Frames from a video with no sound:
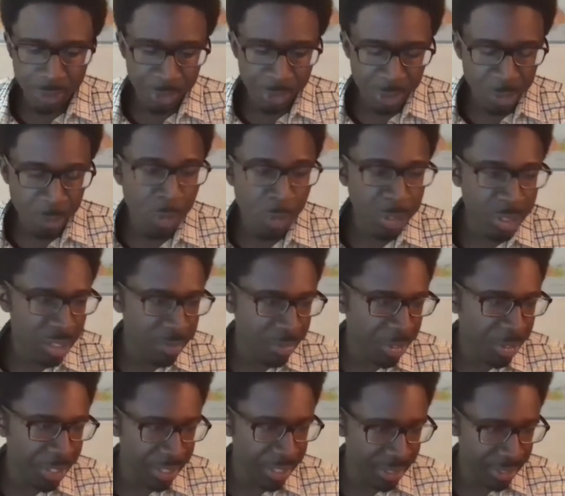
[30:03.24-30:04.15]
supports
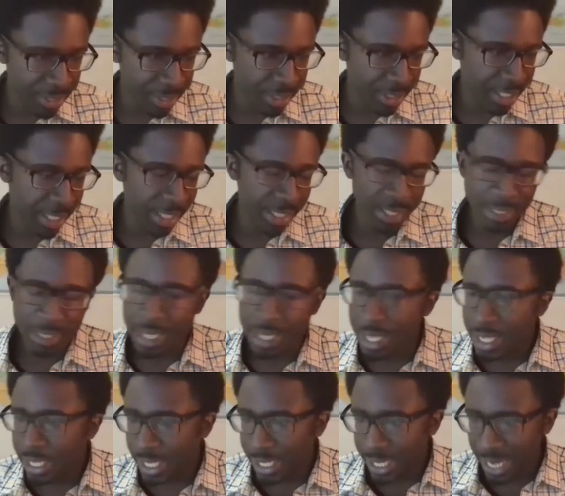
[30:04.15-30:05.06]
communities in
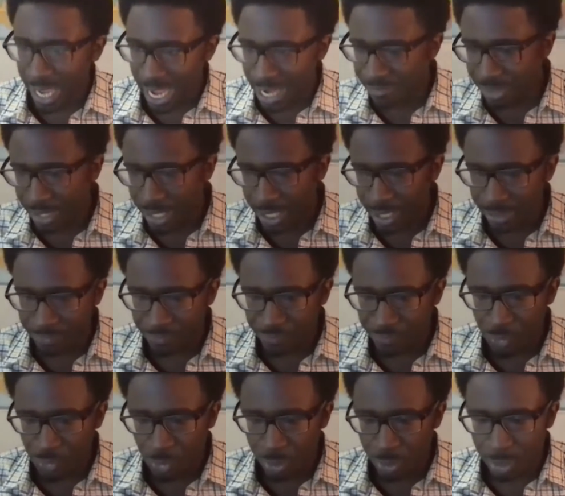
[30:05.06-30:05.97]
advocating
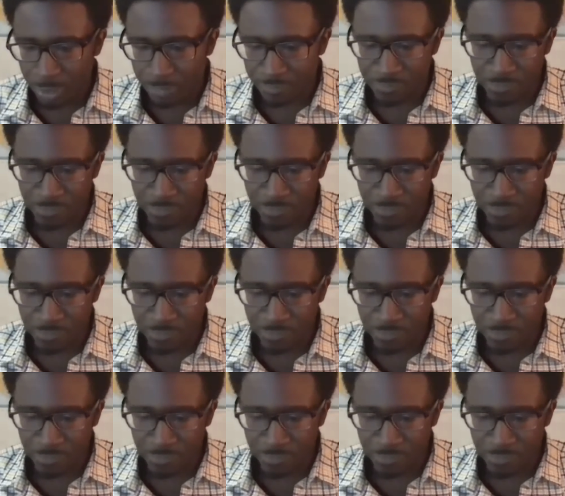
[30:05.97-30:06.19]
for